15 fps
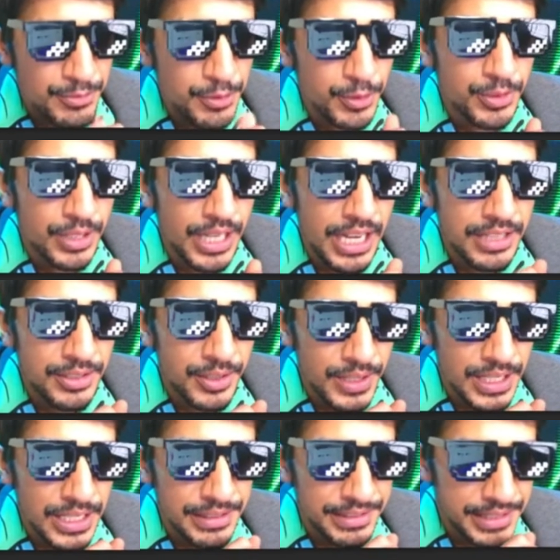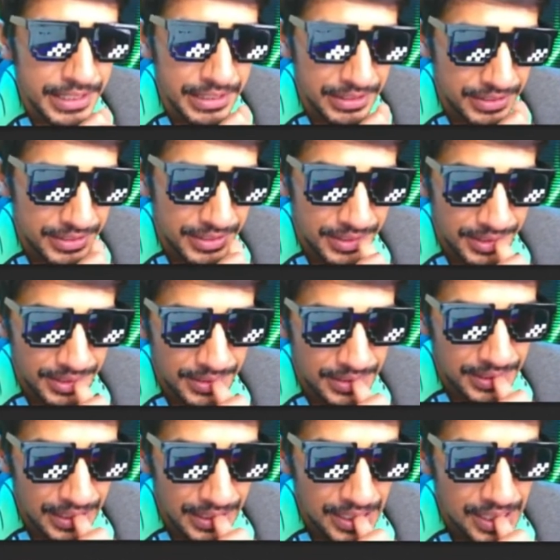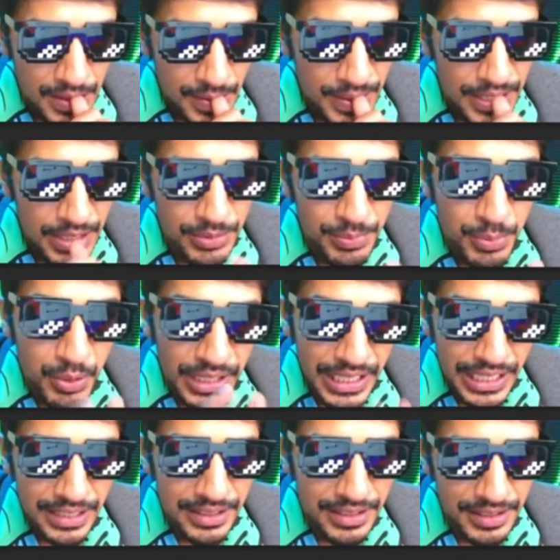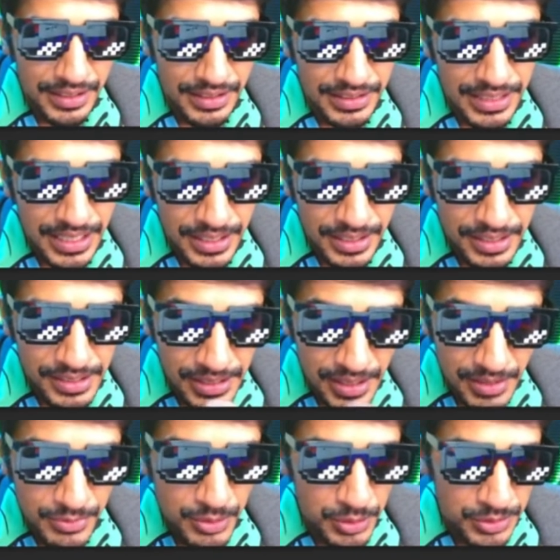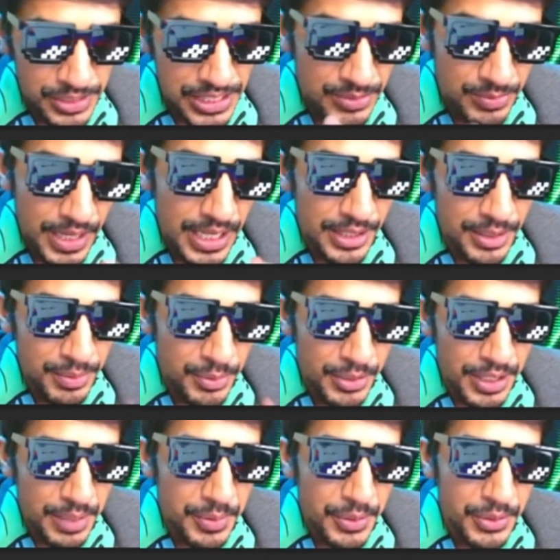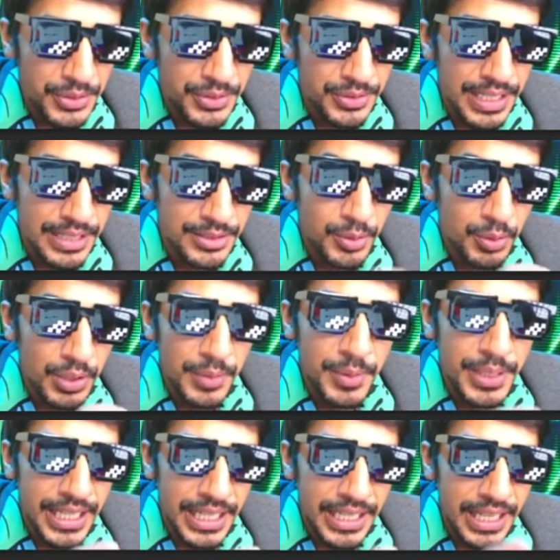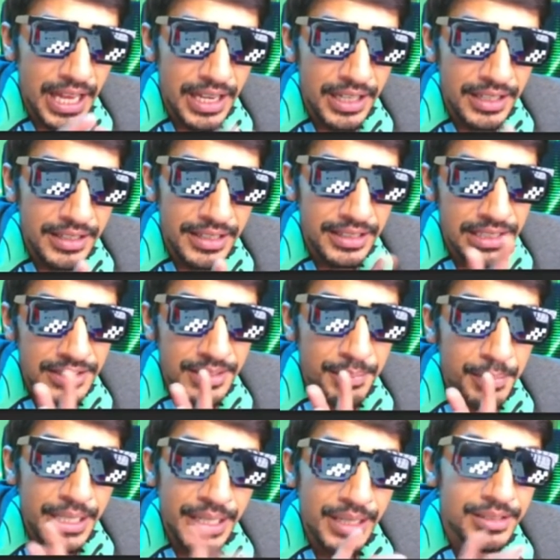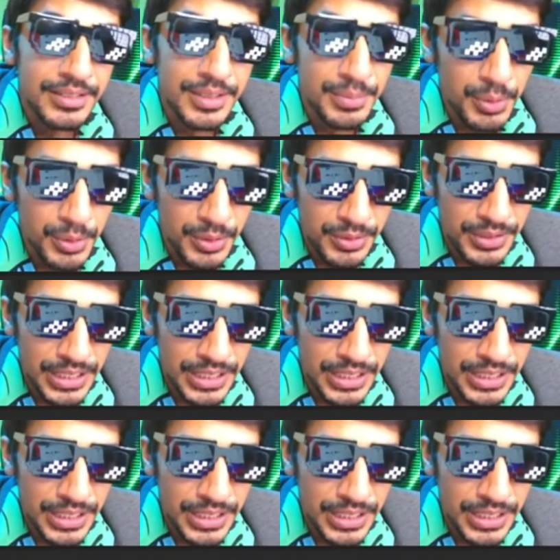if you select certain seats, right, when you're booking, they reserve those seats while you're booking, because that's the only way they can guarantee that somebody else doesn't book those